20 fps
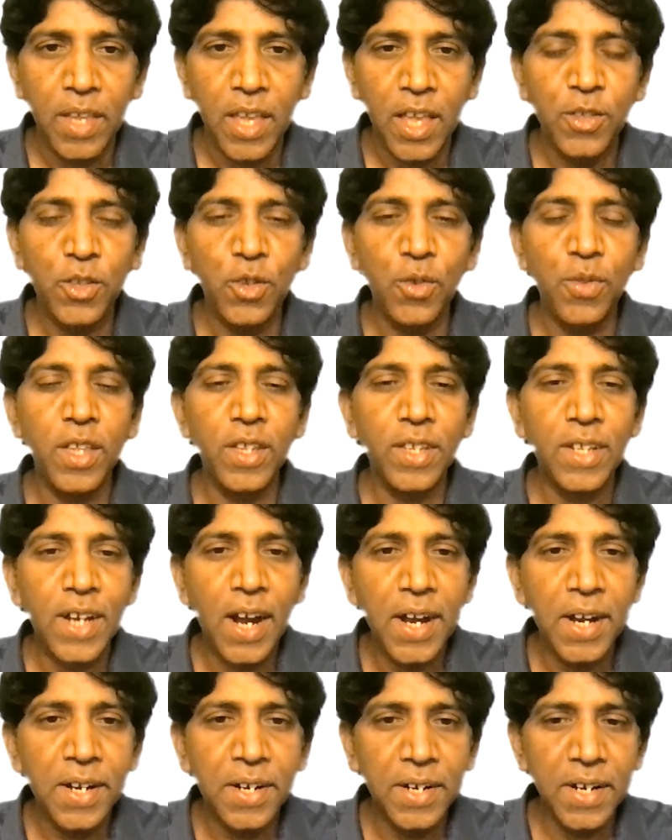And so they
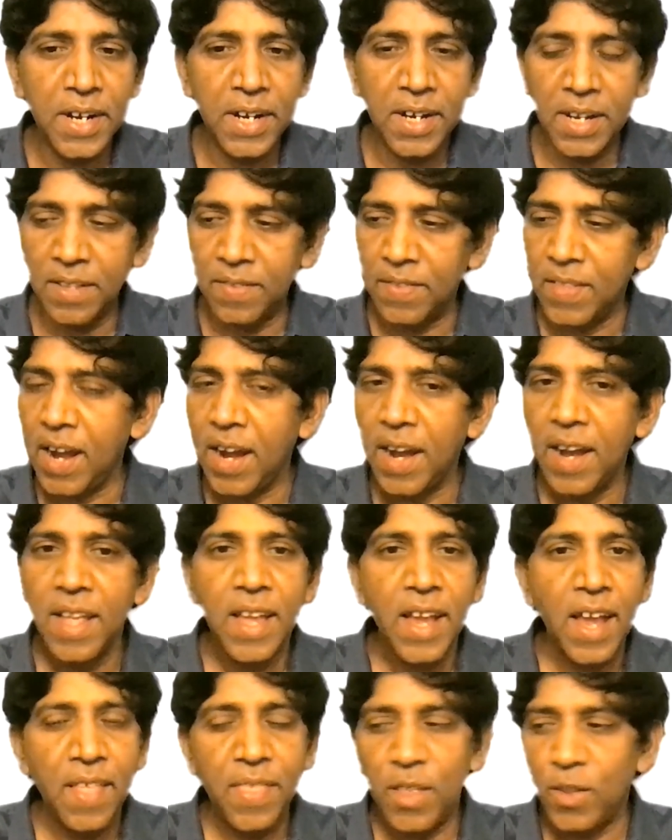started treating that,
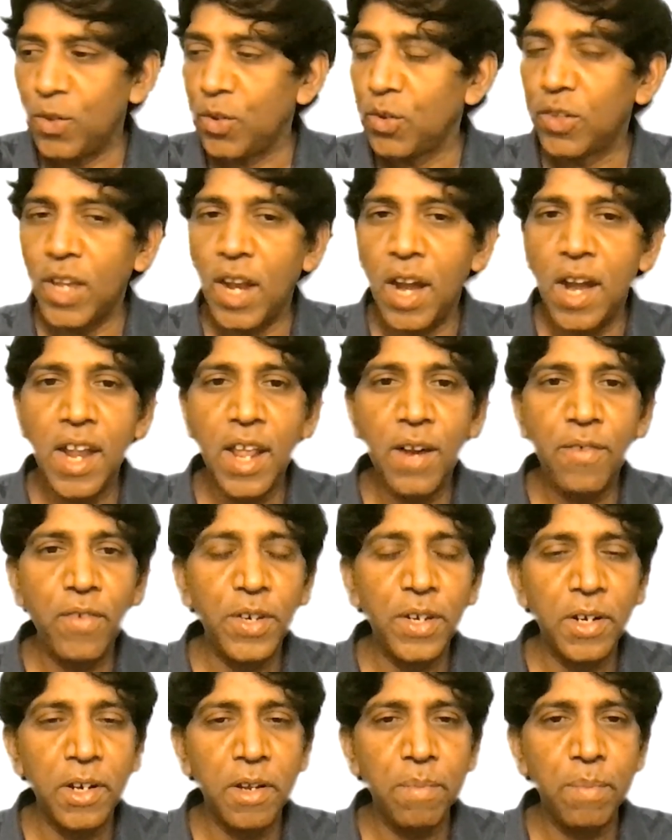and then so suddenly her
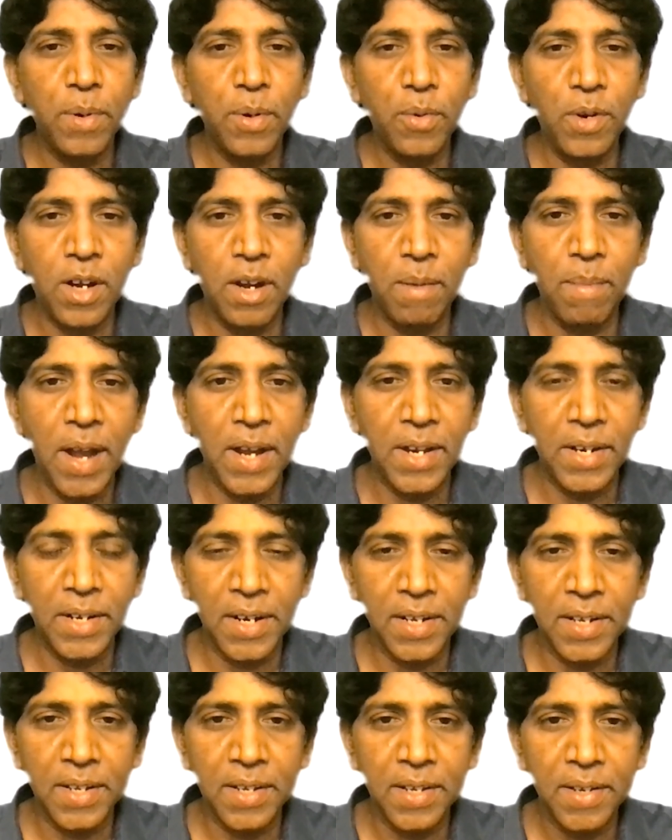vision improved
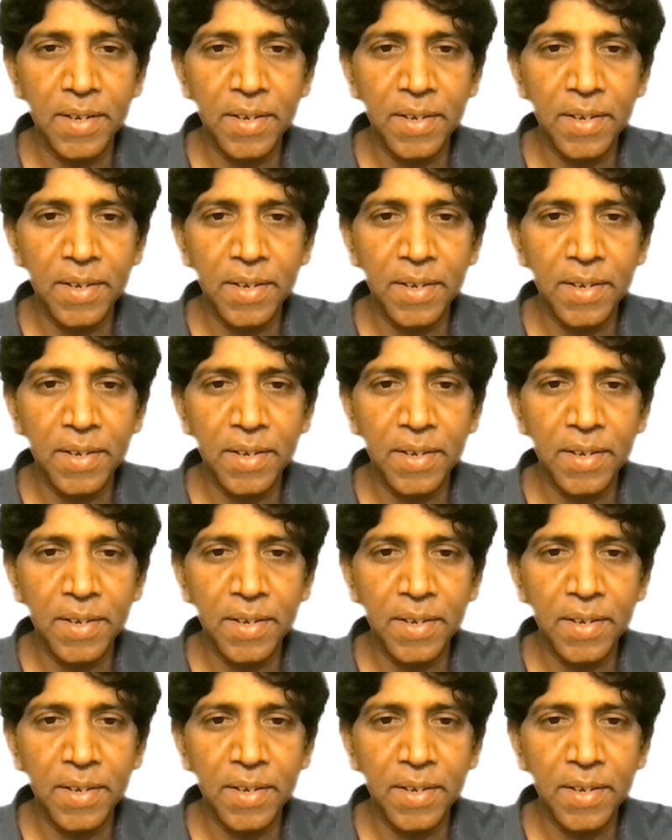dramatically.